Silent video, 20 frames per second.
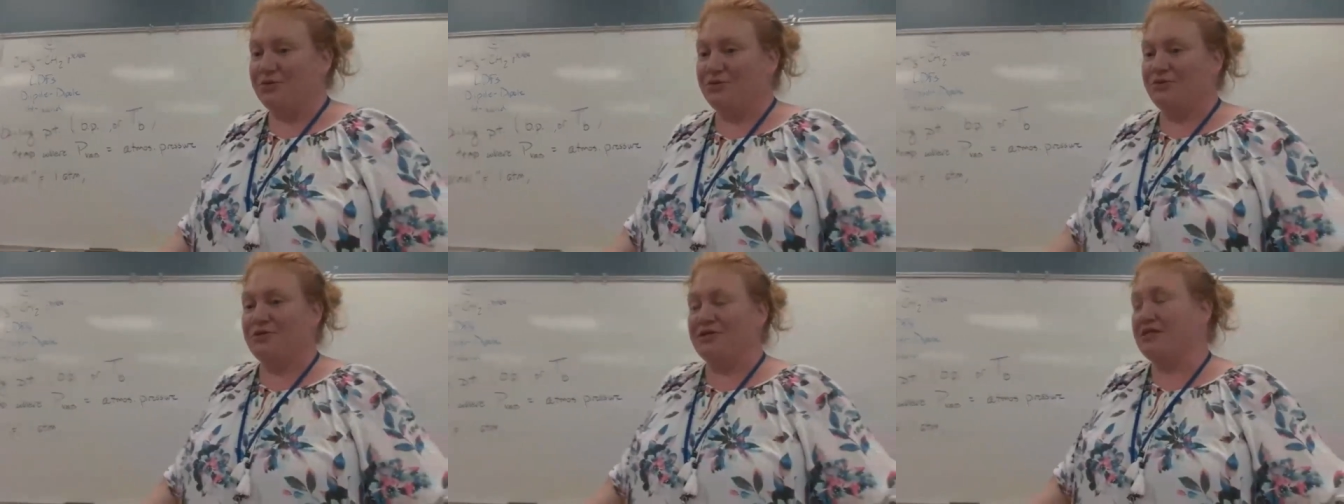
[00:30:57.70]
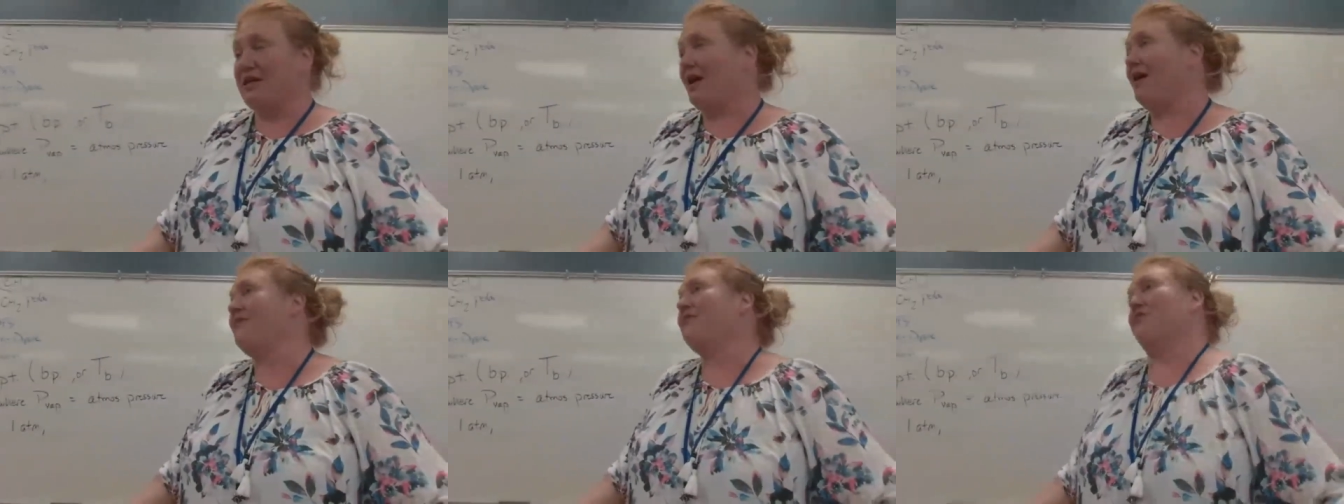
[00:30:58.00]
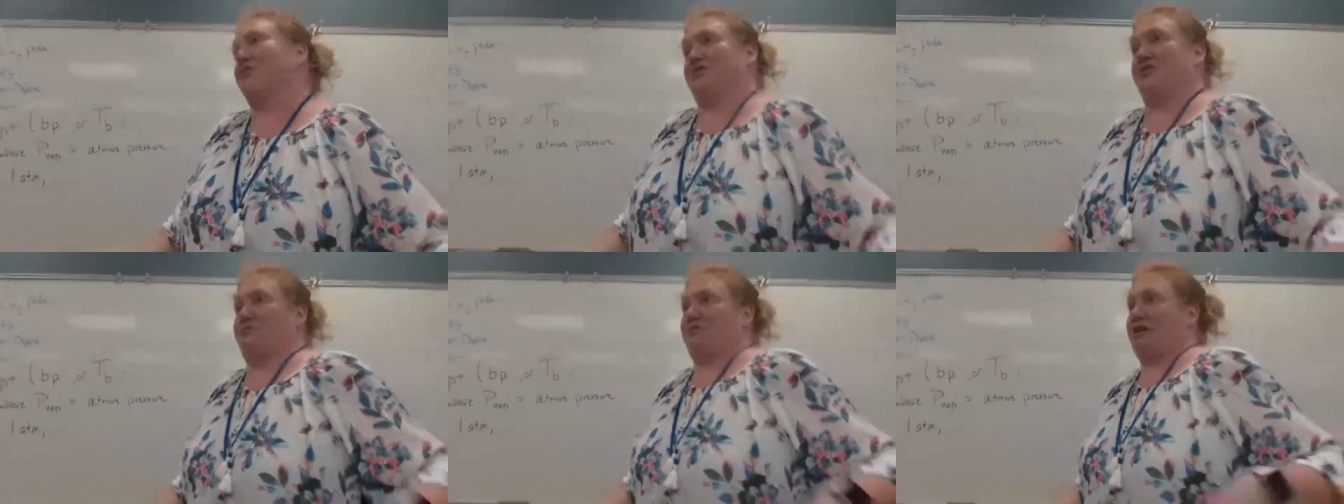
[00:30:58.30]
we can
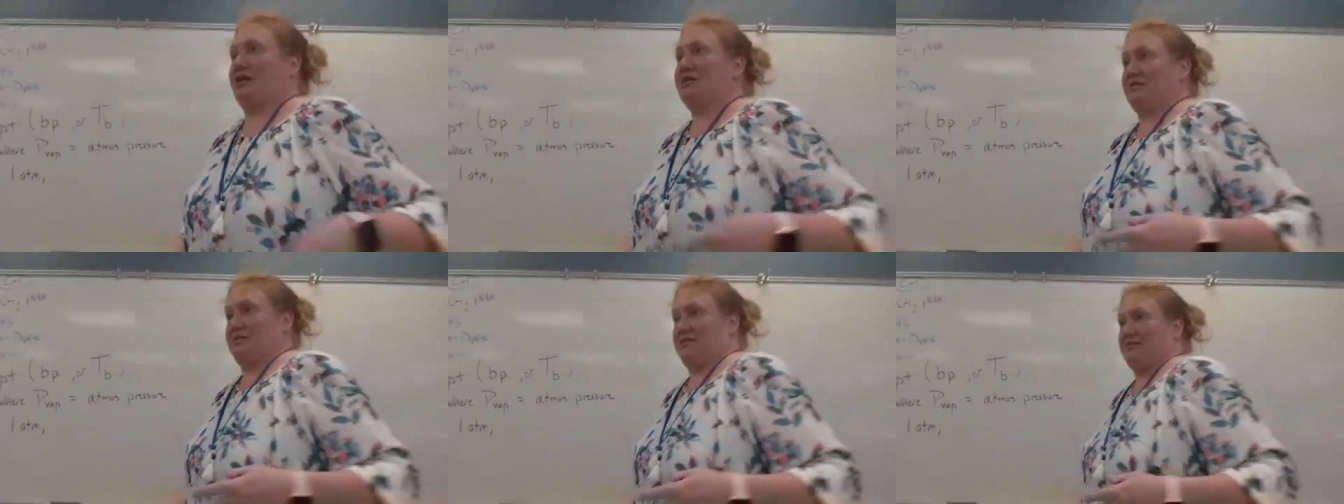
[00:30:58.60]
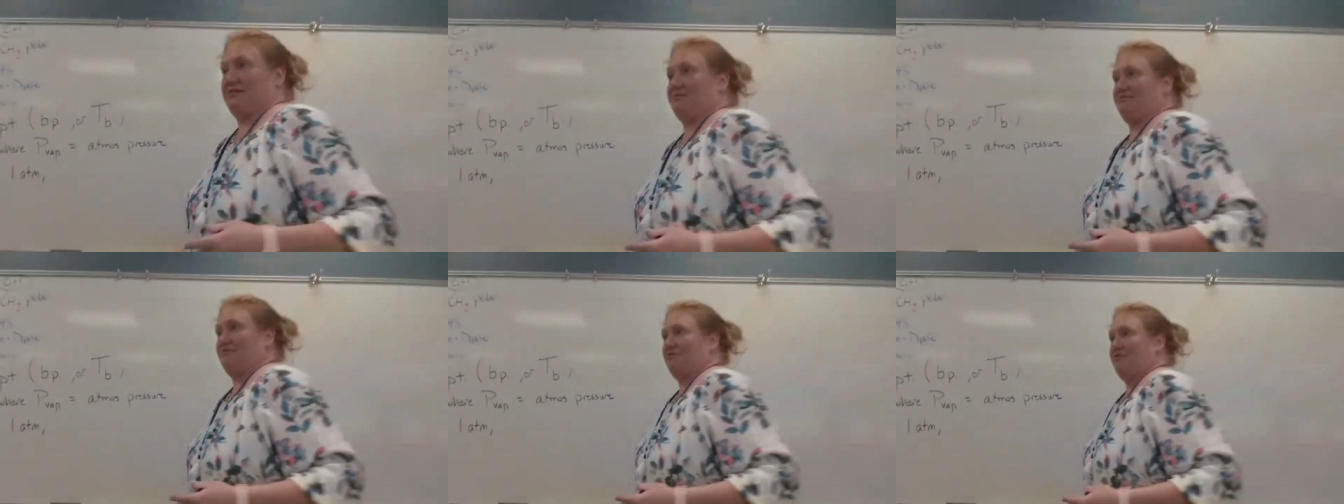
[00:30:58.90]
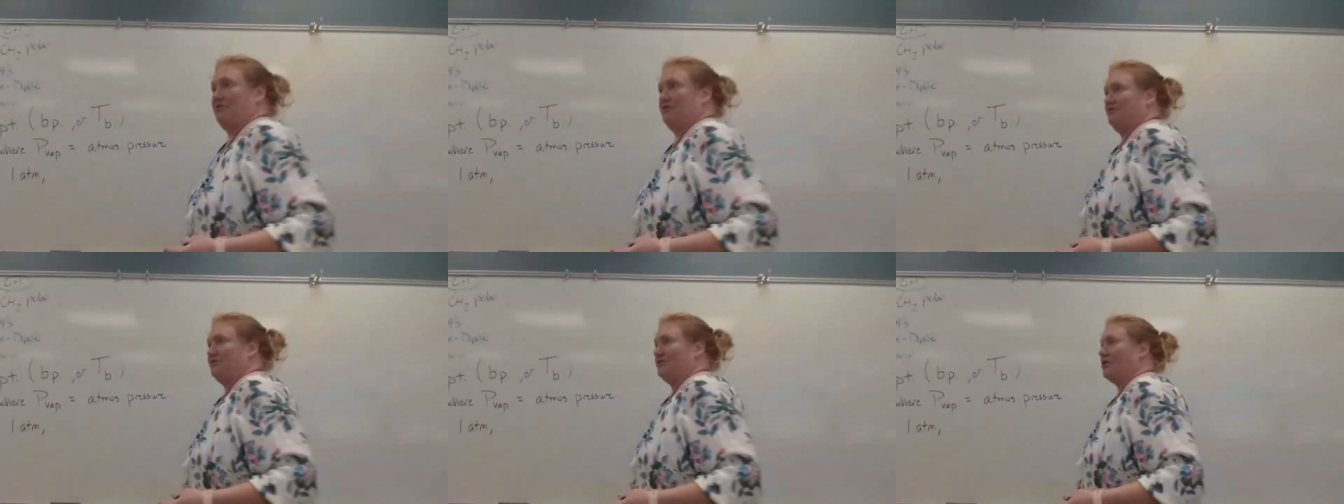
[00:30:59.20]
use other
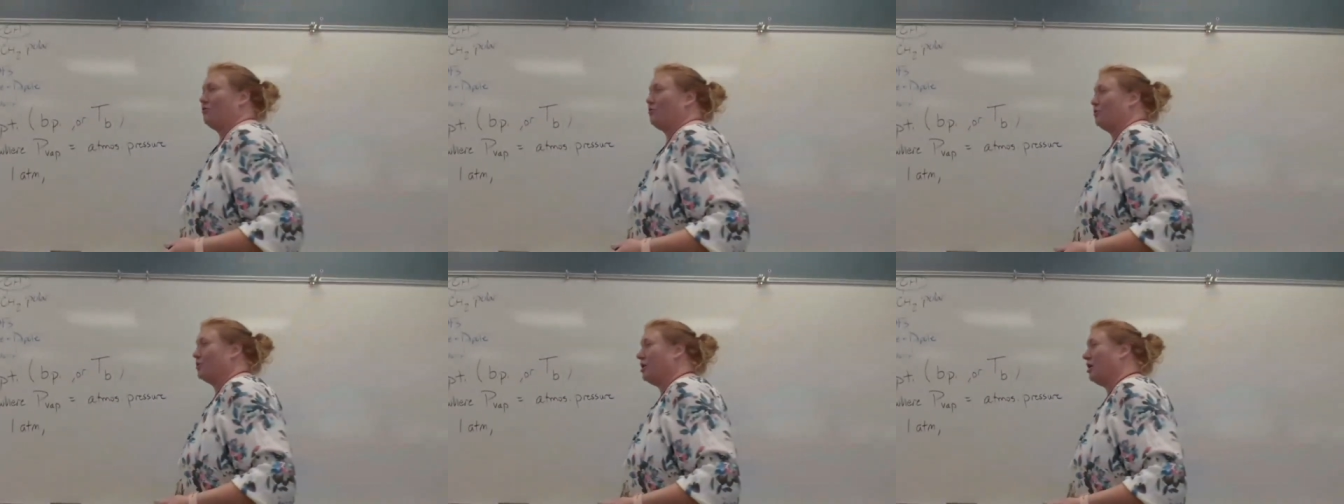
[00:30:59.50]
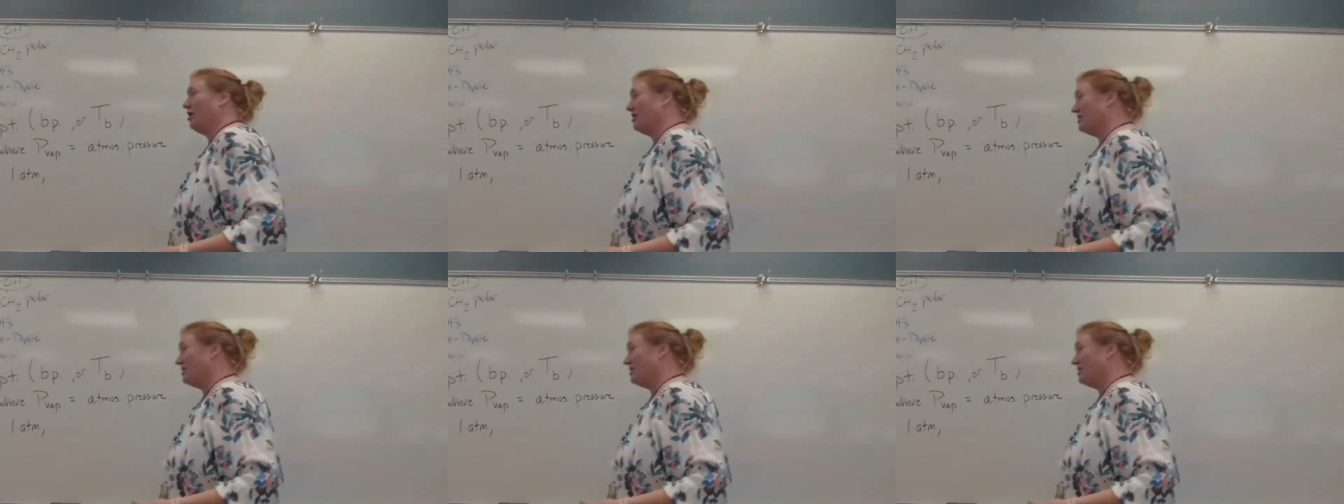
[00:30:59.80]
units.